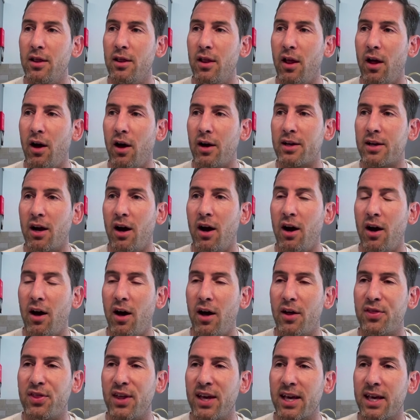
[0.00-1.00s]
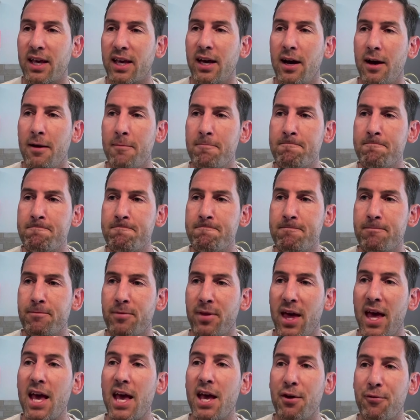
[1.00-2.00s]
I think
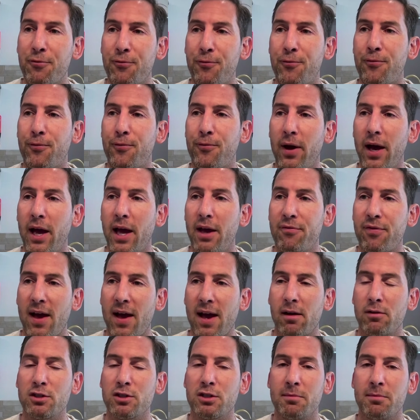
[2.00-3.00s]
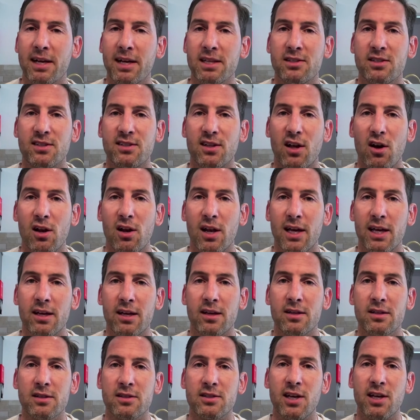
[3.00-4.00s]
if Aljamain Sterling
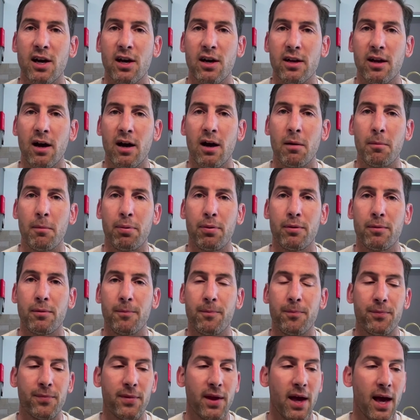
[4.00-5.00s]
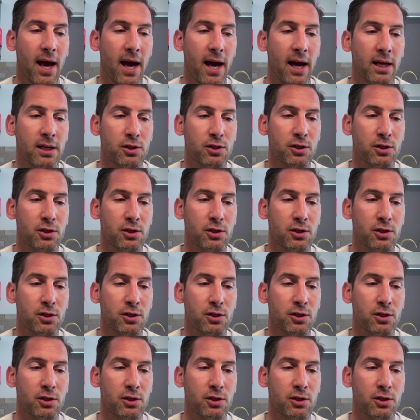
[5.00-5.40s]
can turn up and